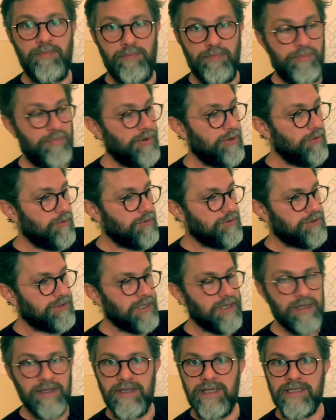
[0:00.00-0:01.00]
but
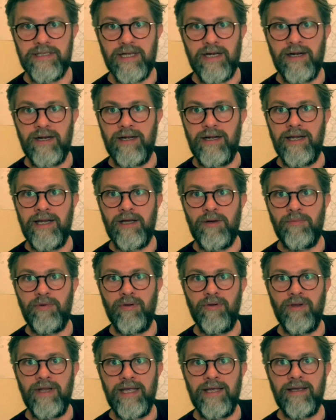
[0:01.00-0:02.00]
also there's a
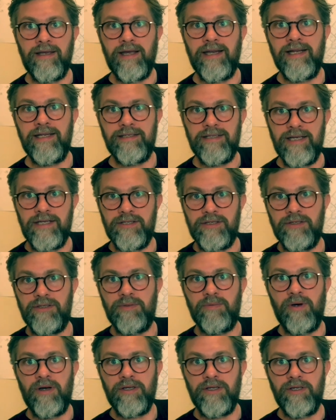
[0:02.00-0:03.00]
clickable link and it takes you
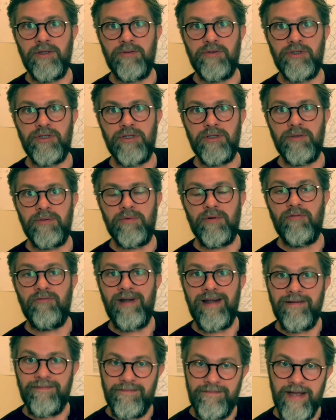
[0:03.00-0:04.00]
to our YouTube
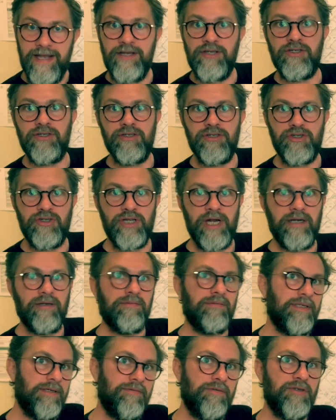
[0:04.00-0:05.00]
renovations
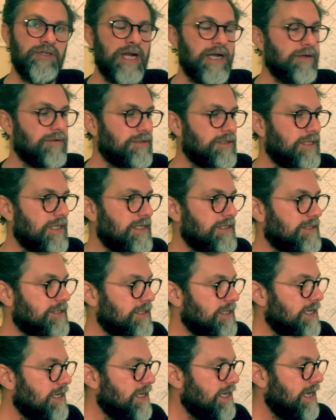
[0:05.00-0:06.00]
channel, different channel to this,
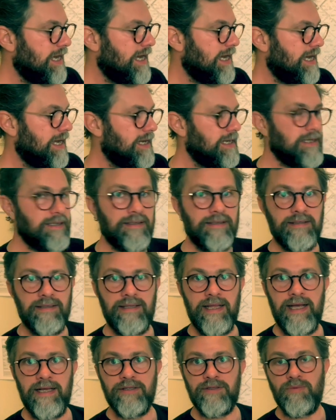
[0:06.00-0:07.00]
and
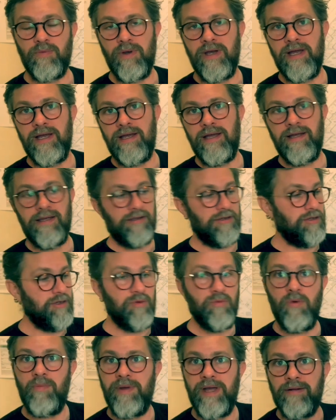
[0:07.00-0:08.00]
that's where
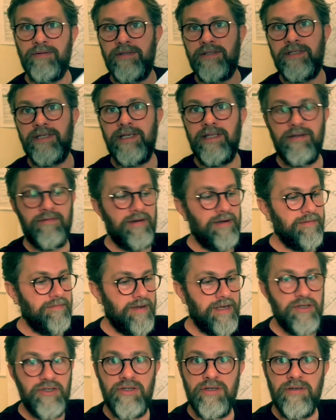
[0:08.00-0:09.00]
you will be able to see the
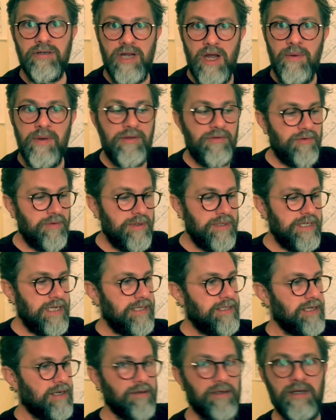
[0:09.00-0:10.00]
renovation going through in
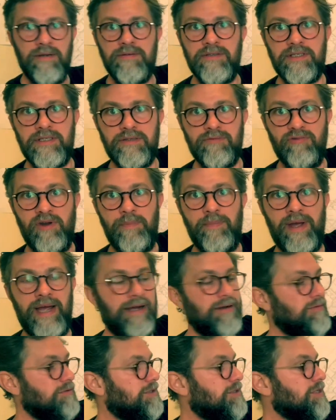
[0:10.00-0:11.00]
detail. You rip
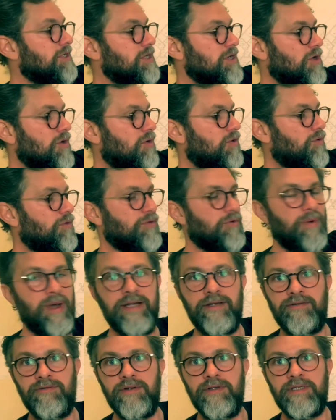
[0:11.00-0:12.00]
out all the way
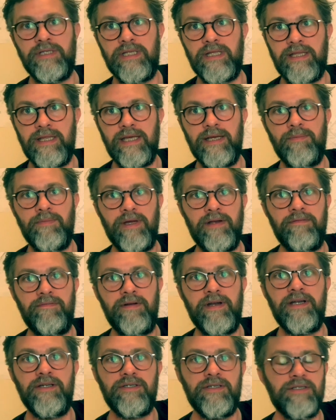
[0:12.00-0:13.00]
through to the thing being
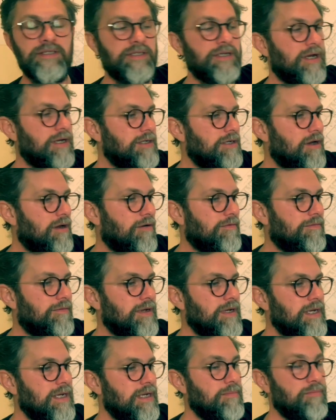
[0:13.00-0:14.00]
finished and signed off.
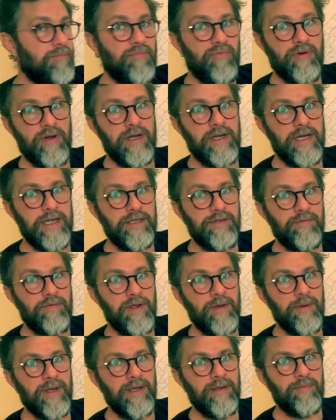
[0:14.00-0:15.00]
Pretty niche
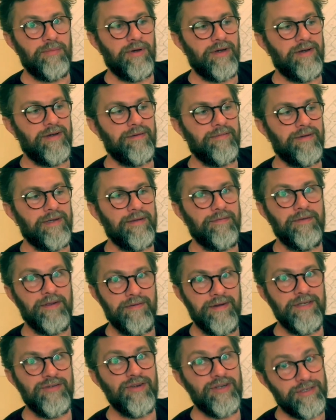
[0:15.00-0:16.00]
viewing, but if you're
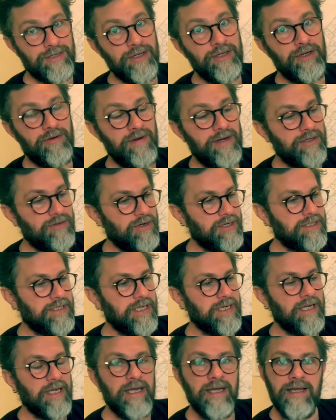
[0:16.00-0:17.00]
interested, you're
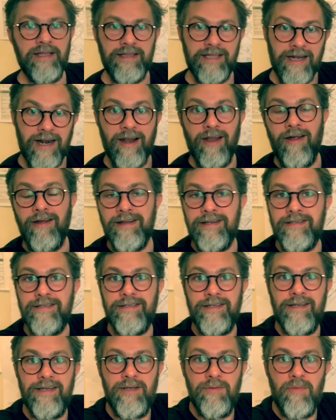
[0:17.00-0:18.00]
interested. The client
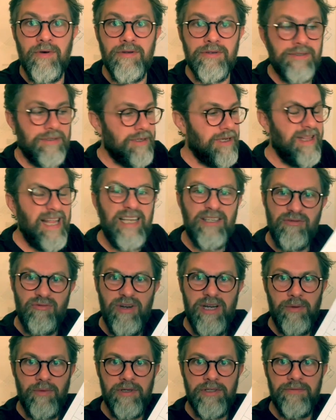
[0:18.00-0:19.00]
certainly was, and that's
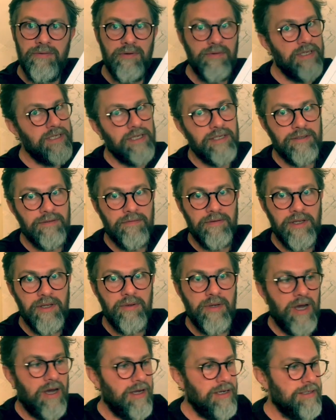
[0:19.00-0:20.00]
really what it's for. This isn't for you
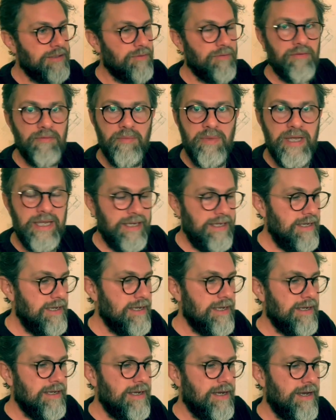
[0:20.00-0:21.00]
guys or for me.
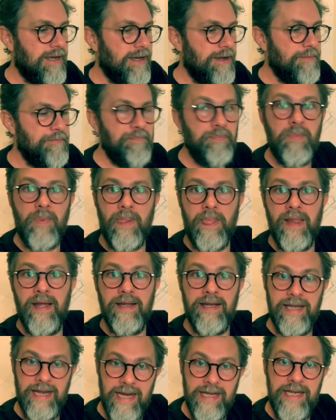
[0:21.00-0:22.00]

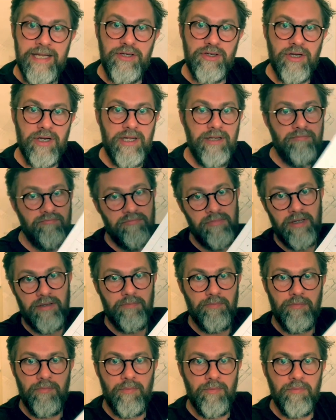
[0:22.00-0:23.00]
Initially, you
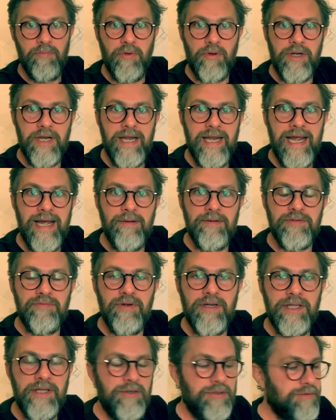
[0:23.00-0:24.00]
look at it now, it's
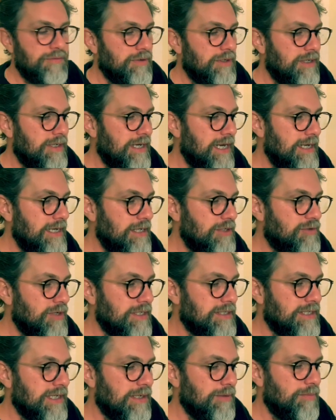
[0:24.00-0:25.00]
really useful and
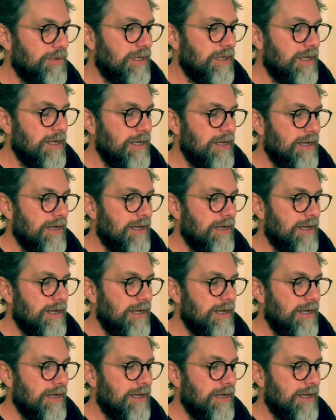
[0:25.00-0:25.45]
interesting, but